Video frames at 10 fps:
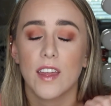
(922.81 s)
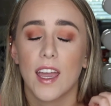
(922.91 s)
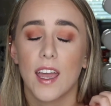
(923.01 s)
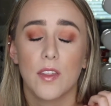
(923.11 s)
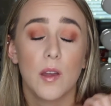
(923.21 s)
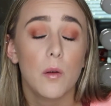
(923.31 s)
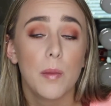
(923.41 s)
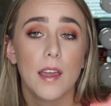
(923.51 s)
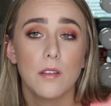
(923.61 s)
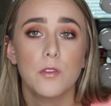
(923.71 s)
they were
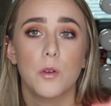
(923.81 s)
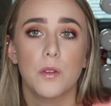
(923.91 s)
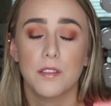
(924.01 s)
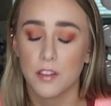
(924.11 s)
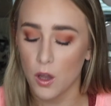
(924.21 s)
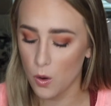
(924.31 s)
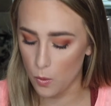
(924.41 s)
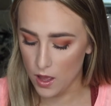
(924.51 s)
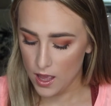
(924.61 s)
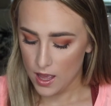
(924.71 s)
painful. So